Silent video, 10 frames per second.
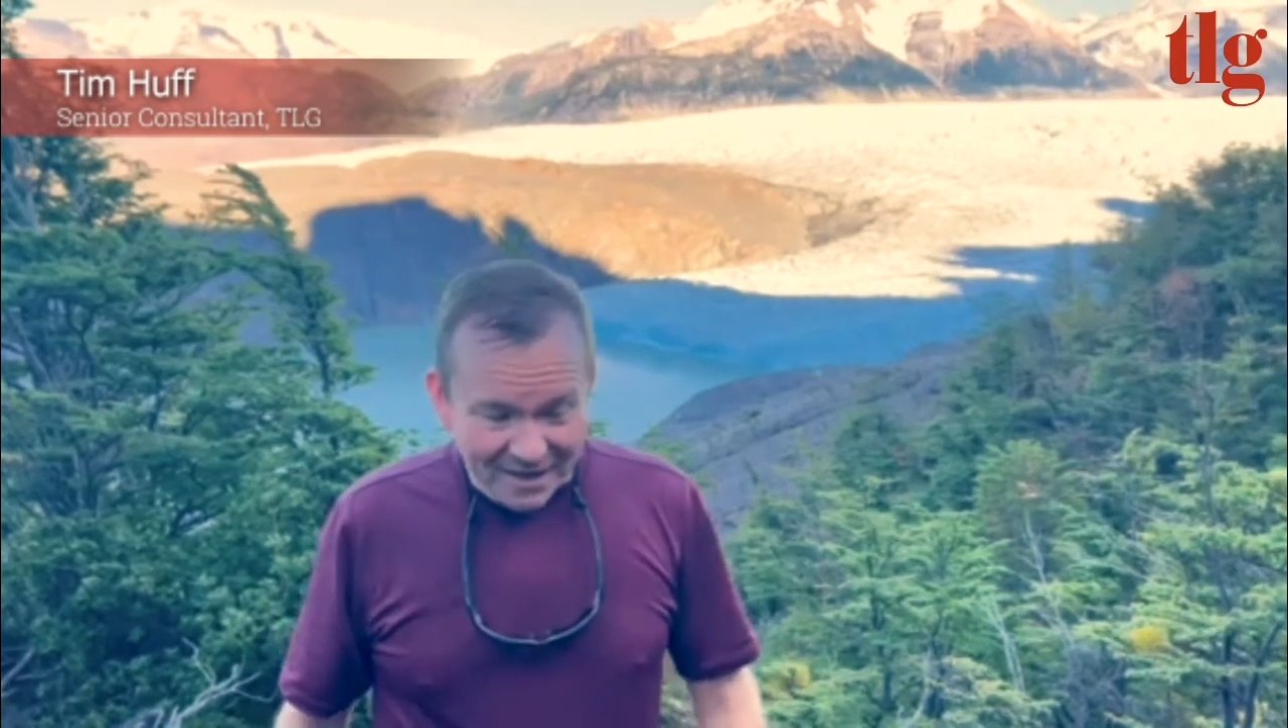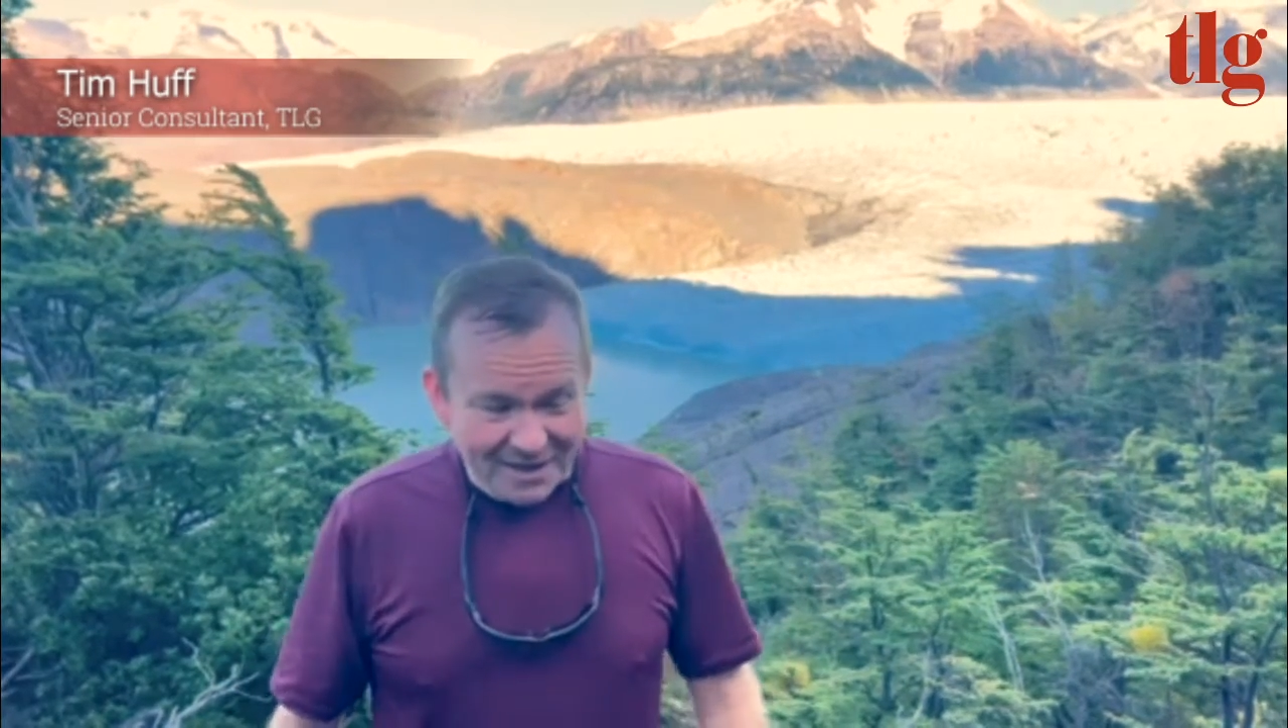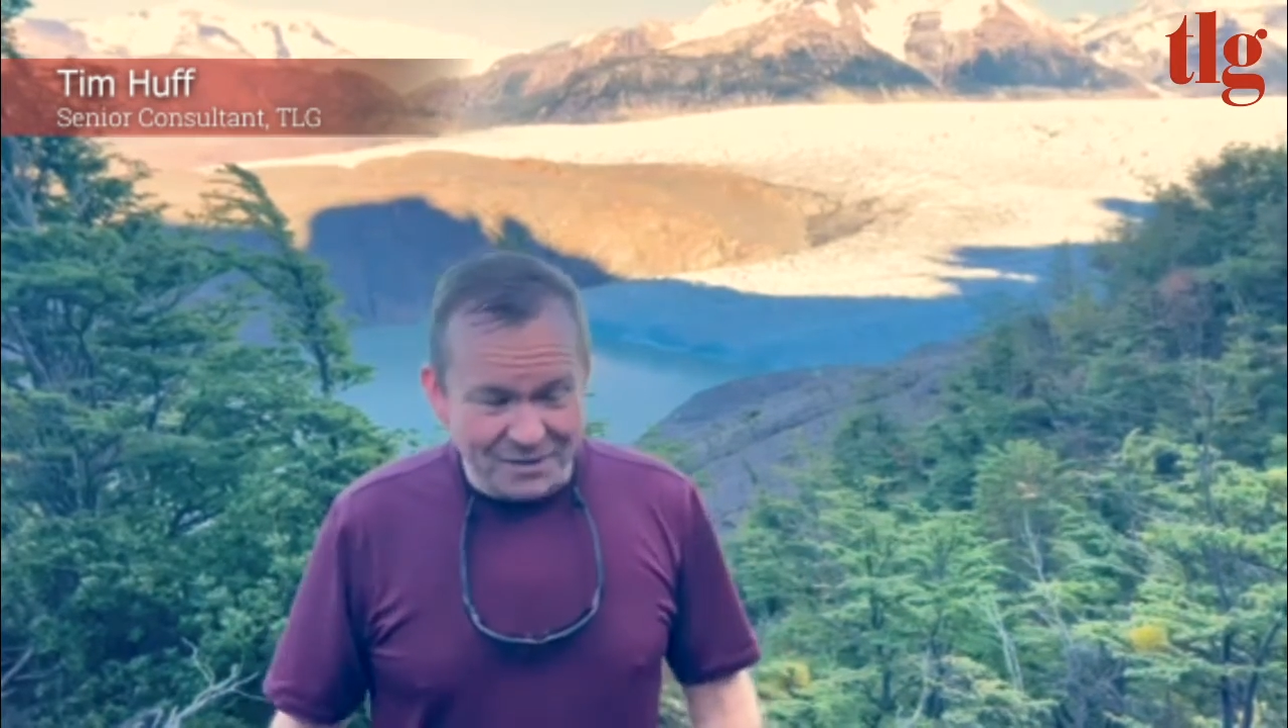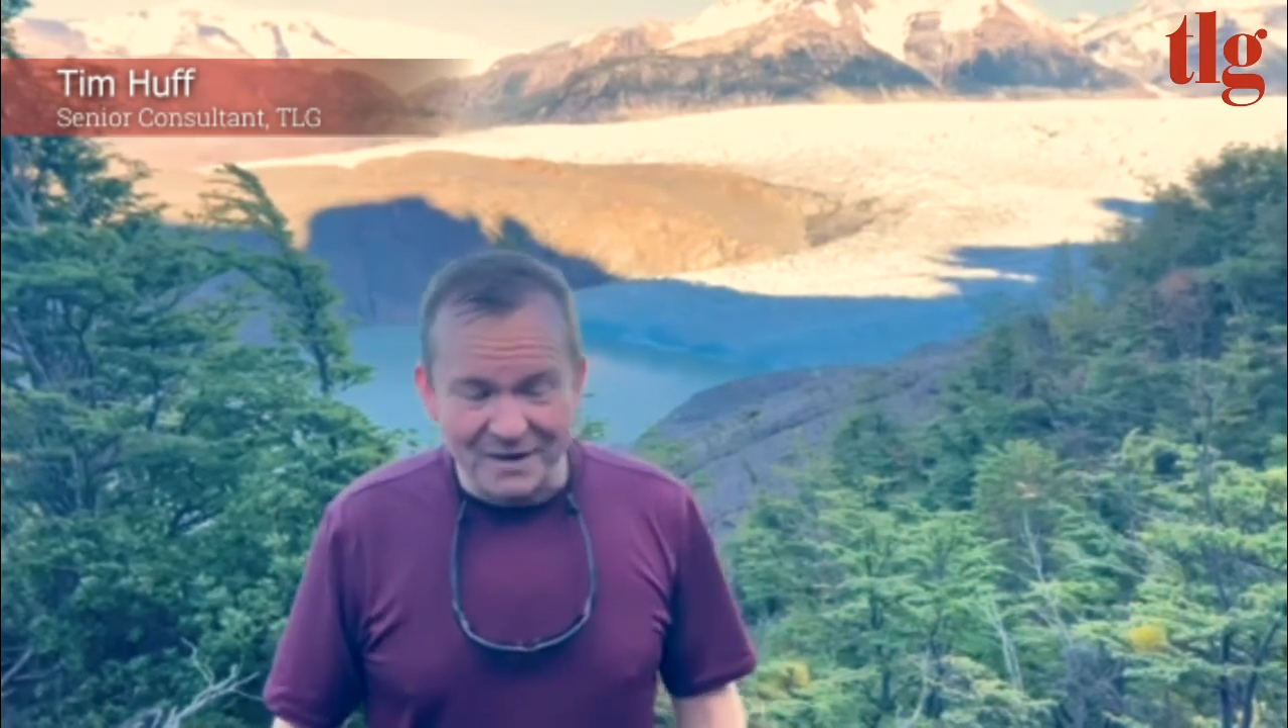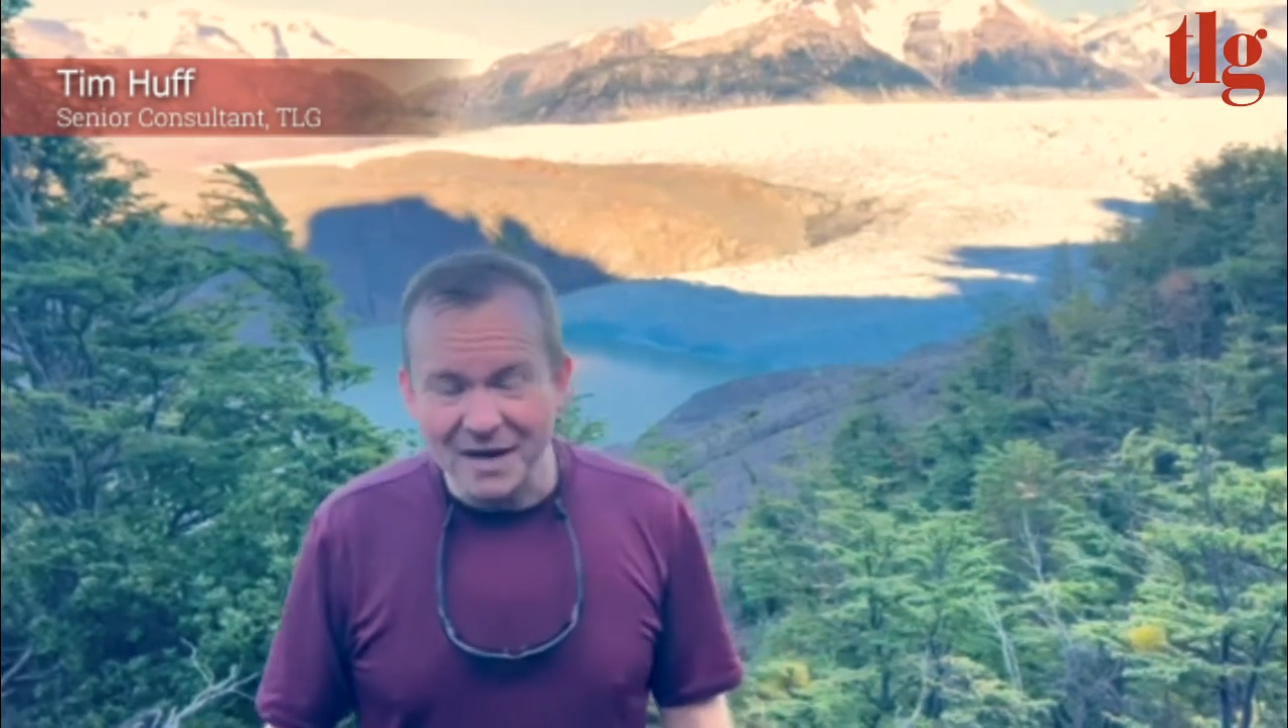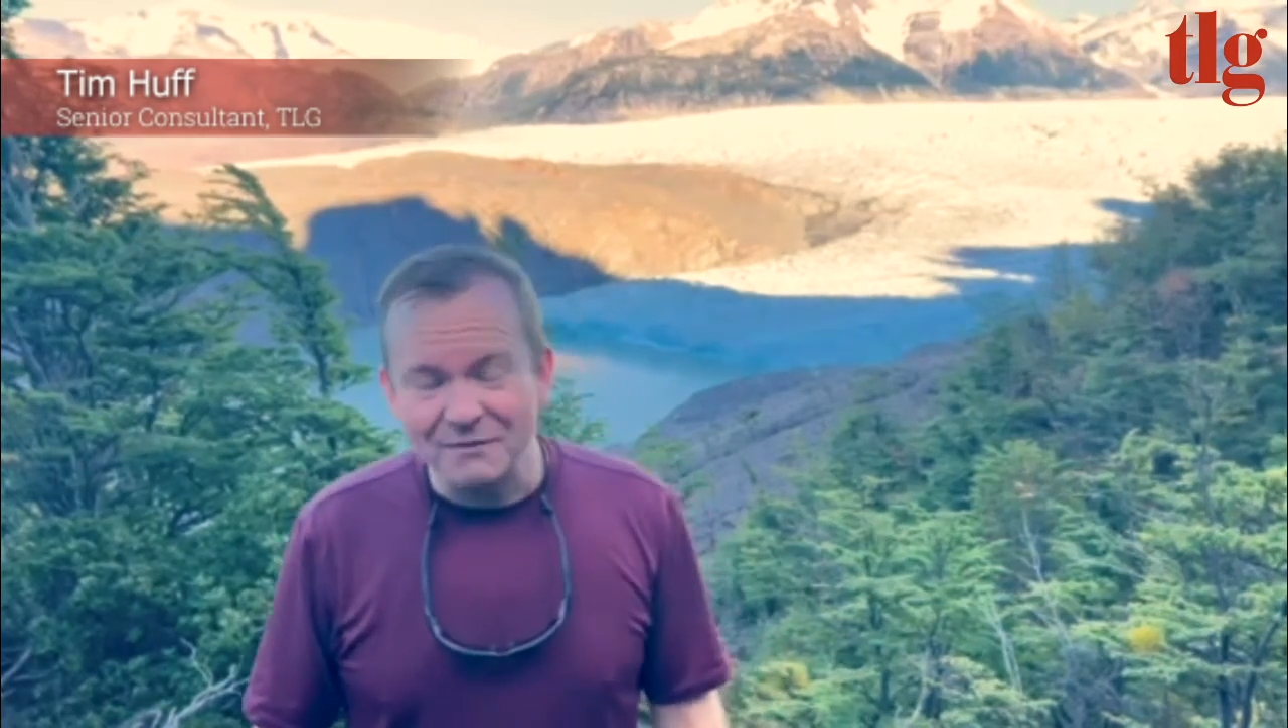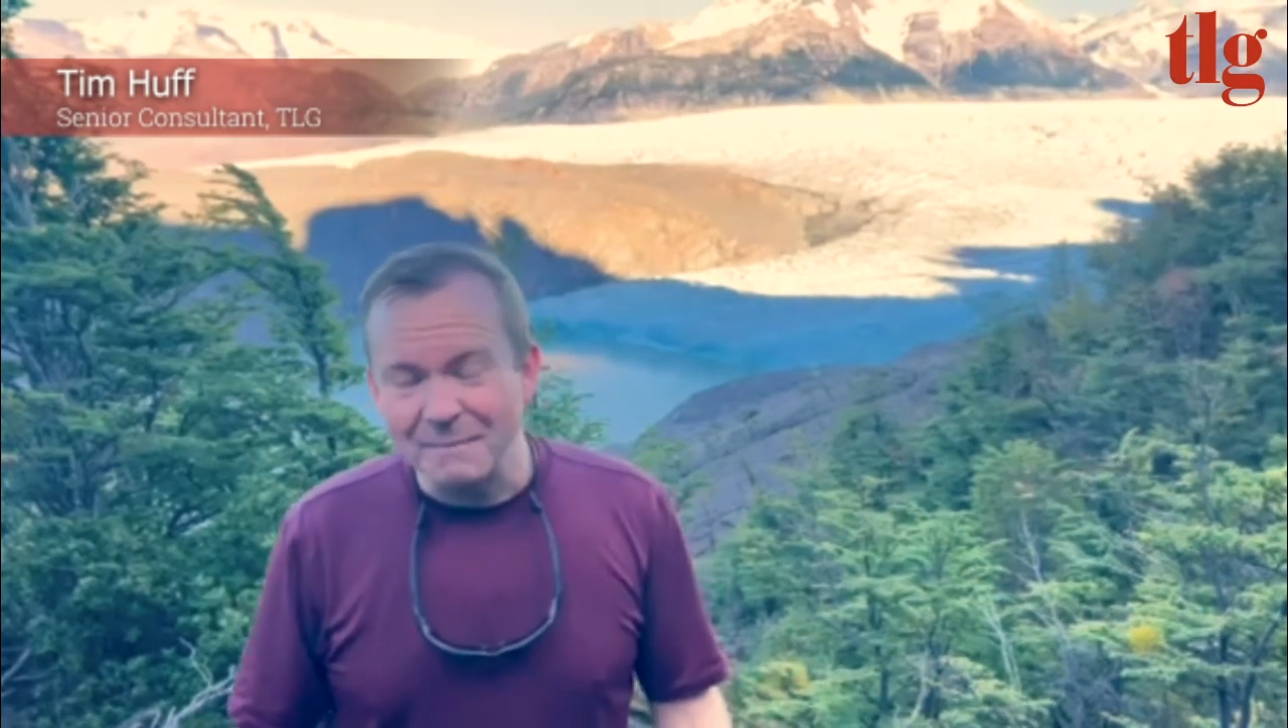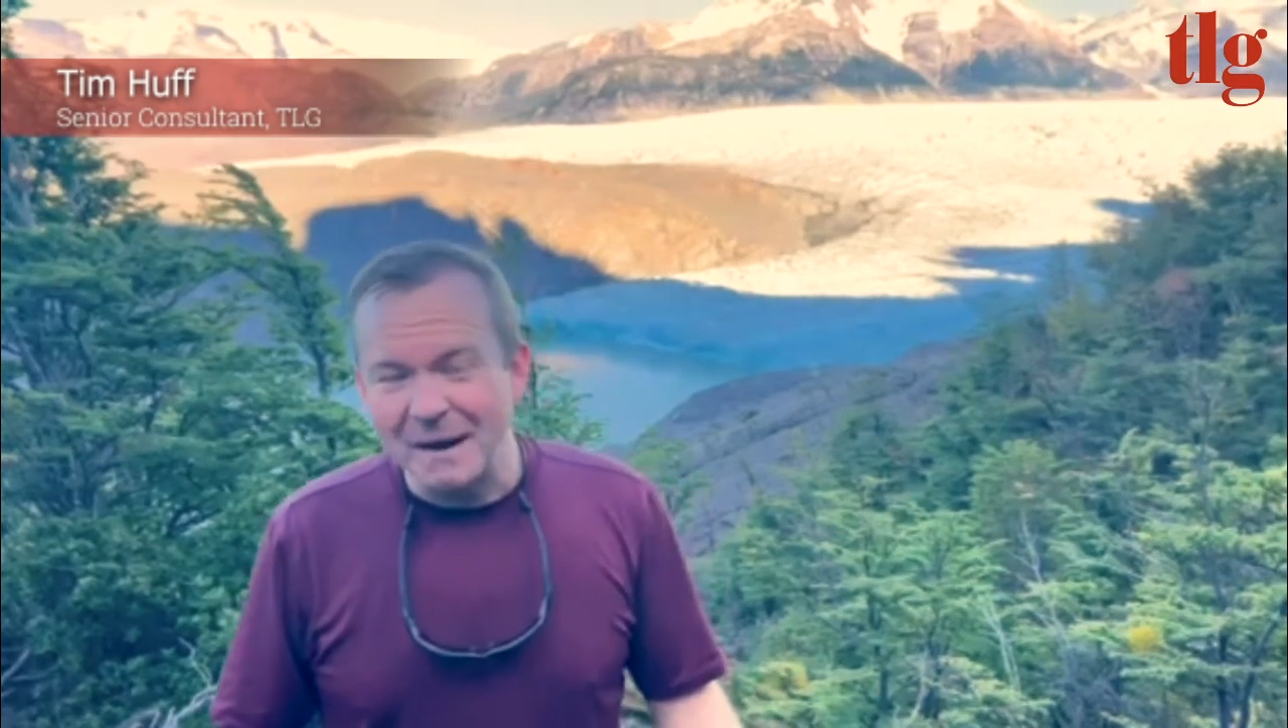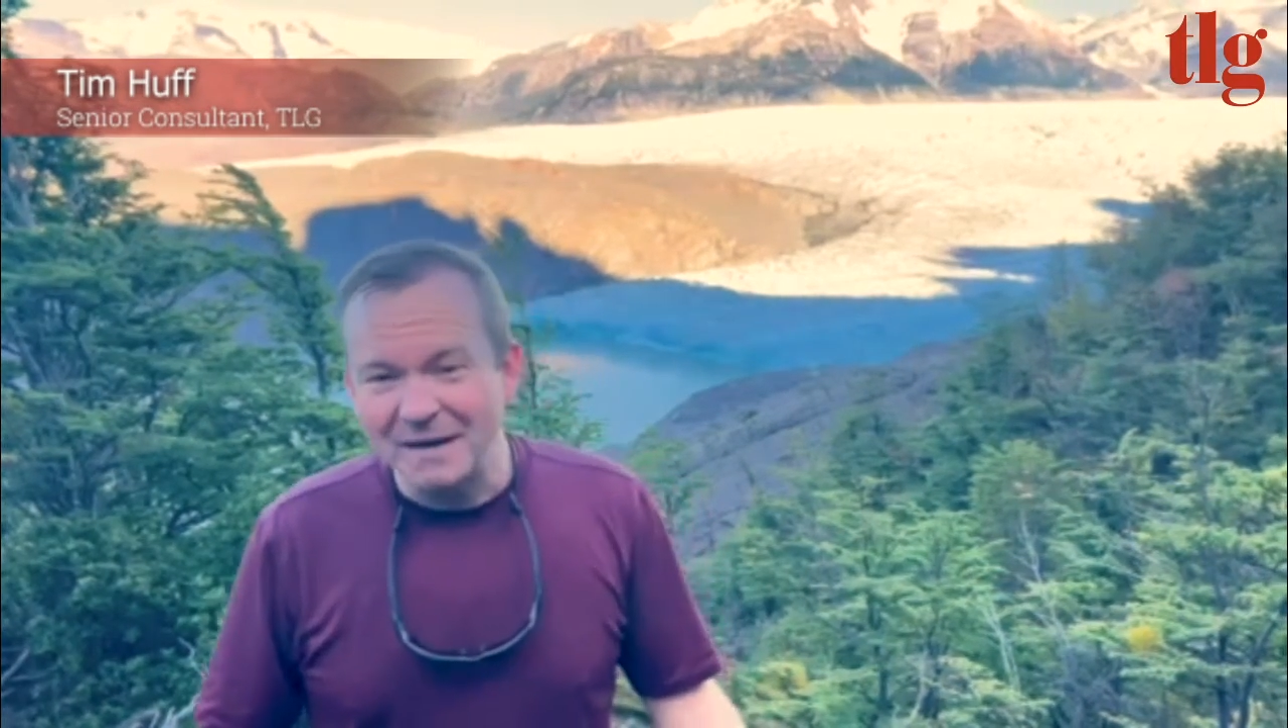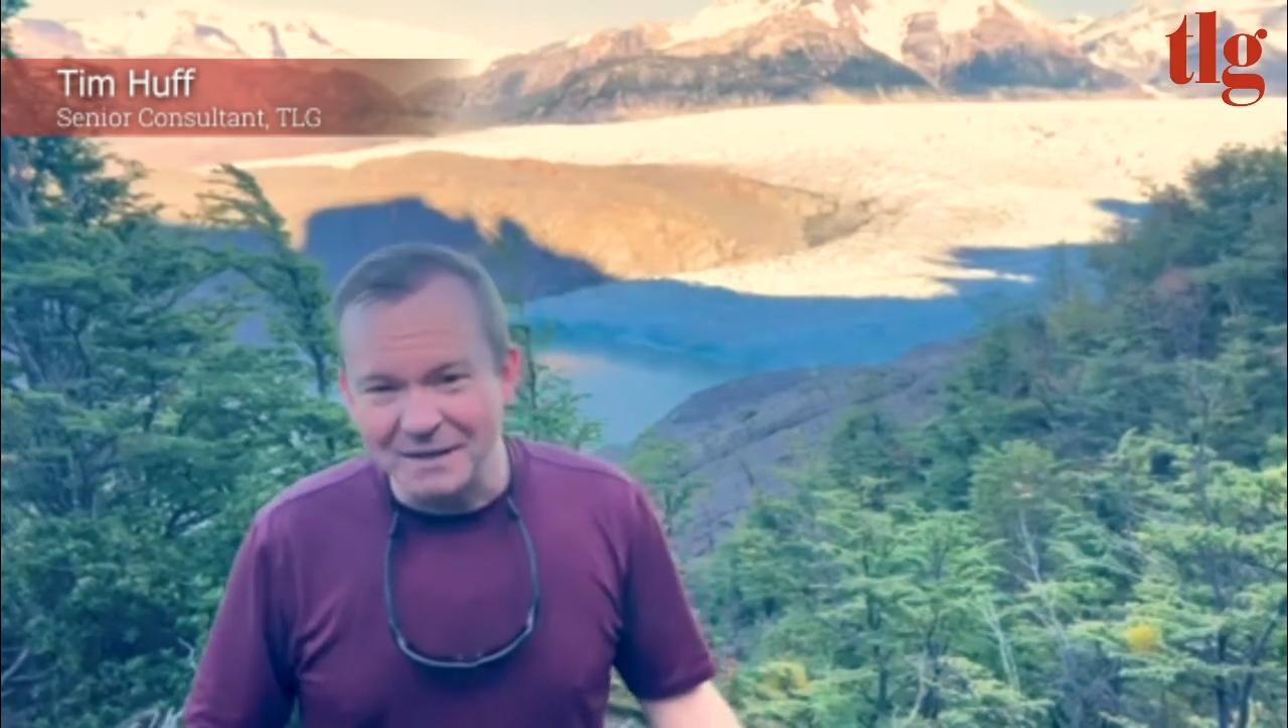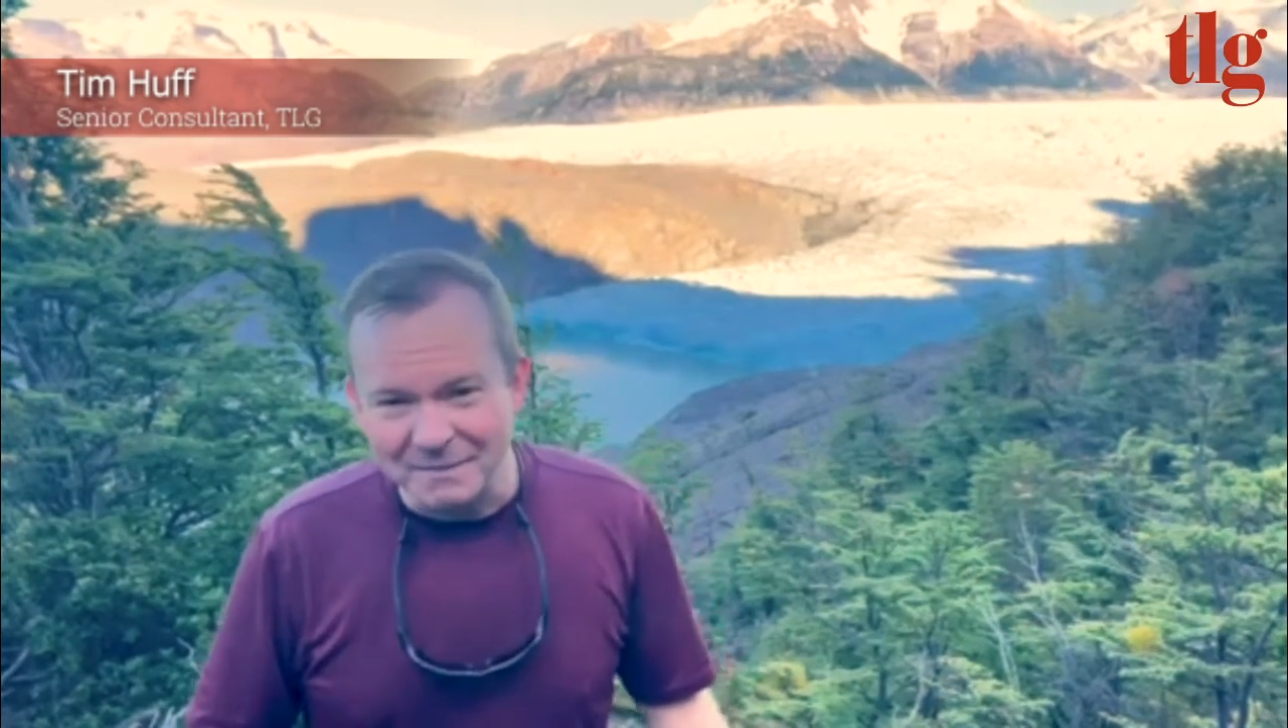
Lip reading: So it kind of reminded